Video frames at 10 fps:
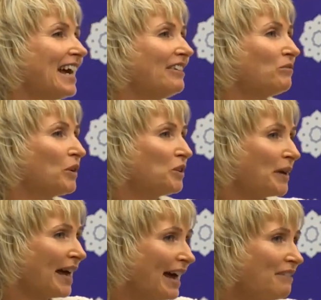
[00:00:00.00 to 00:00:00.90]
And when
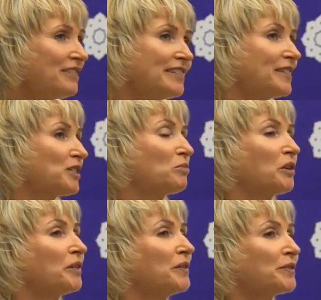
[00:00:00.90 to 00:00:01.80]
you have this
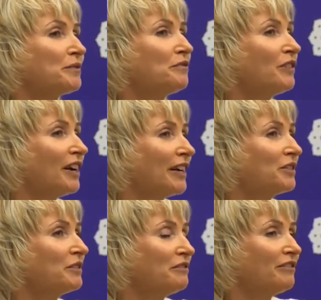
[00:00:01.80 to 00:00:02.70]
experience of
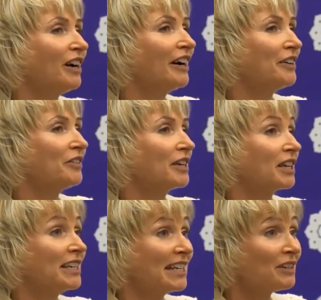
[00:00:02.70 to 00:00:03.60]
finer and finer
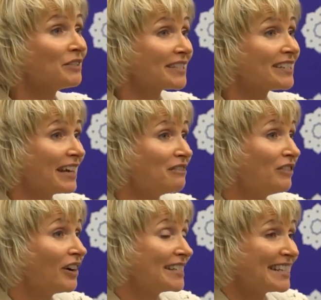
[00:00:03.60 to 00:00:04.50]
and nearest to that
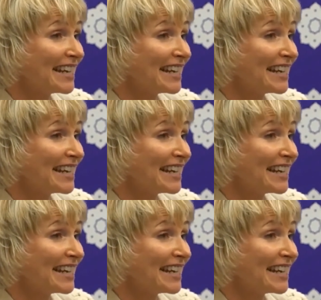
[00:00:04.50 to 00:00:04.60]
finest,